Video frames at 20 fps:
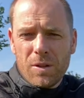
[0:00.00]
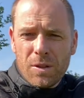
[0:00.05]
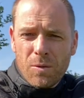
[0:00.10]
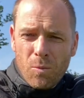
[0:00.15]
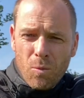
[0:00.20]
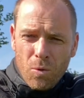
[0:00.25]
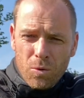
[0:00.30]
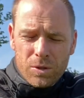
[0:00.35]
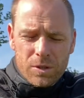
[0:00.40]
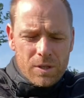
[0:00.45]
The
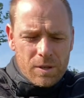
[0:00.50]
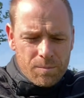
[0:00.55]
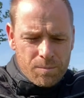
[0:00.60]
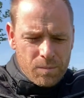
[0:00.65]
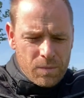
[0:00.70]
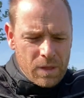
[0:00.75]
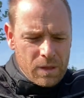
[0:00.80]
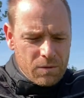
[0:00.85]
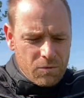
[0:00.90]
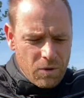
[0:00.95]
water
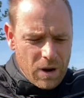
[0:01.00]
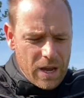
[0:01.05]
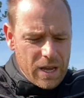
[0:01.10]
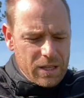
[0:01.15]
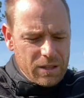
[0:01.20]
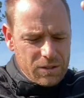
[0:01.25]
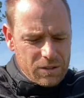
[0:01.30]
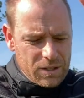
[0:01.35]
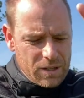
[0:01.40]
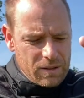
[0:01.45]
that
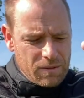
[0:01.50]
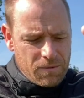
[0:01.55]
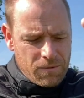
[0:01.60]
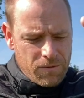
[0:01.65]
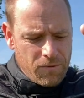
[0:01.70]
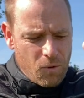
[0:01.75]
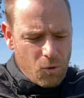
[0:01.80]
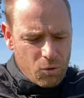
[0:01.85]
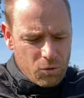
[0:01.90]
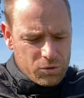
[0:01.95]
rains and it
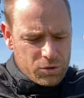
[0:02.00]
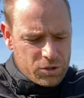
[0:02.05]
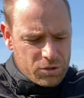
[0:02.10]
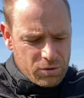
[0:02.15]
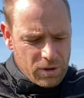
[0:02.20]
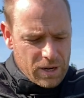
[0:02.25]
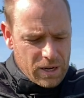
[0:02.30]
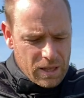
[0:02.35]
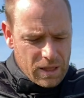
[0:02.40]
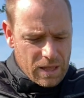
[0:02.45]
falls
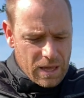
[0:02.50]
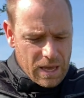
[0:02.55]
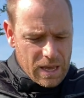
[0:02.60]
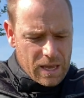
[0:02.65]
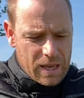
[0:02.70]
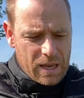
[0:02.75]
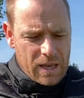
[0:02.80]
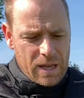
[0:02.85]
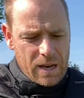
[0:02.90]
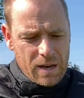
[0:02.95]
straight in there,